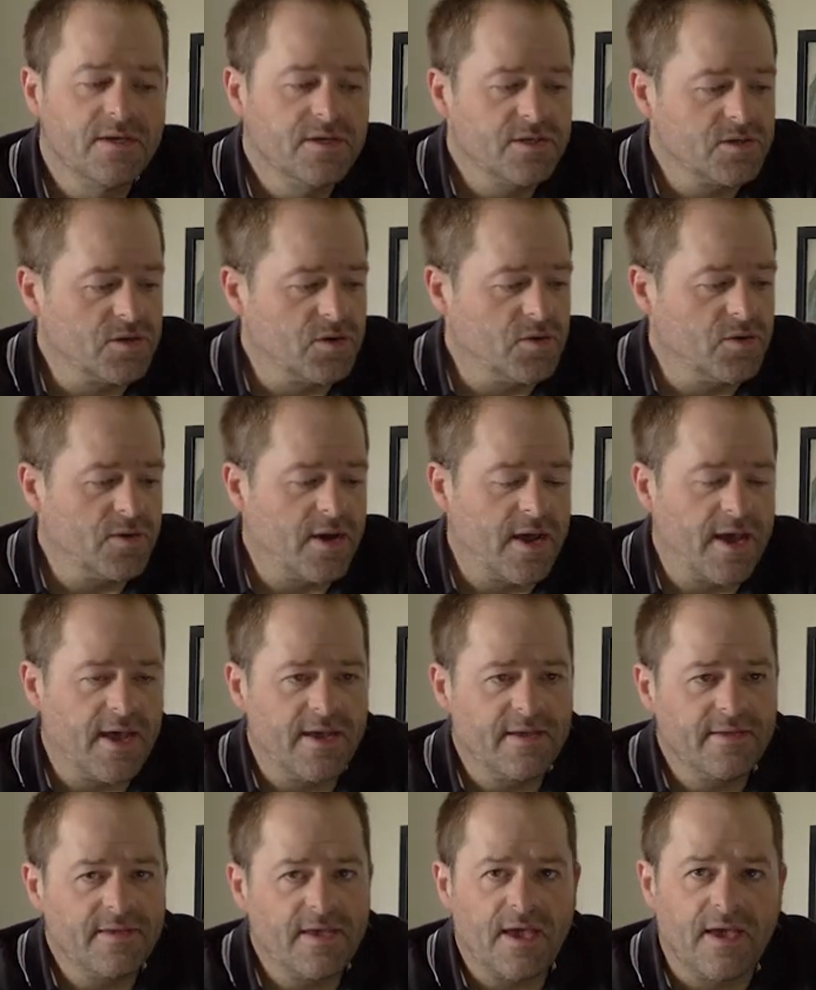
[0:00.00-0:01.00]
So
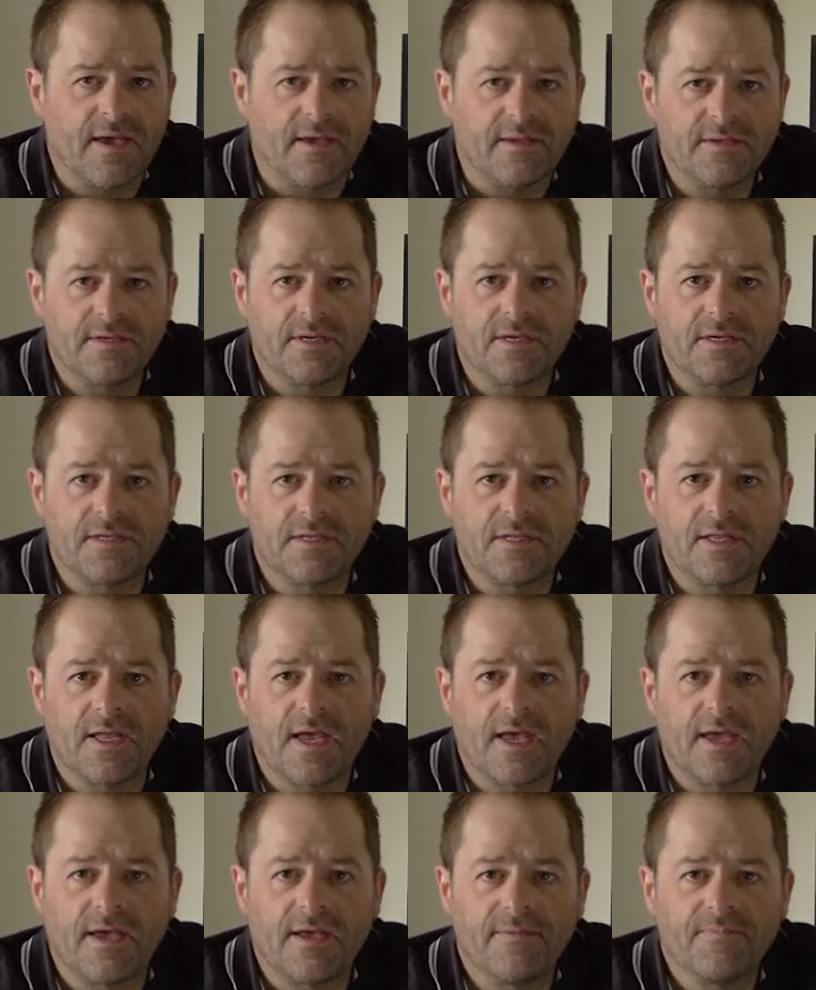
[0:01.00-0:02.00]
uh, yeah, just
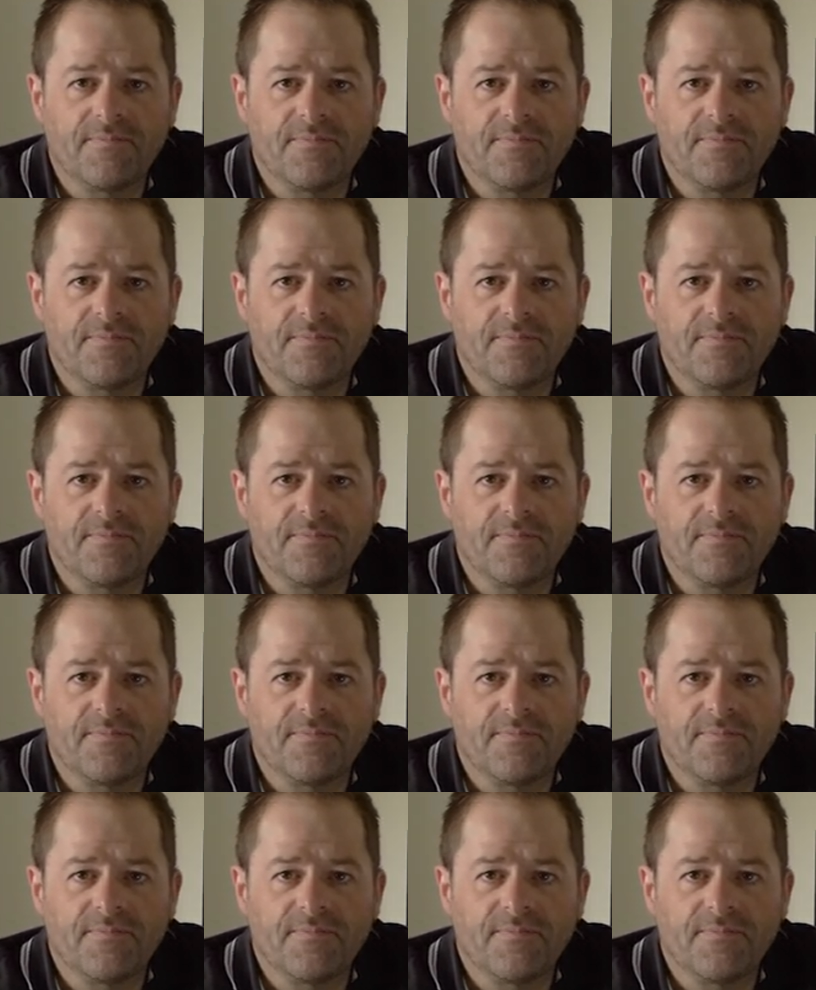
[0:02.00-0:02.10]
uh,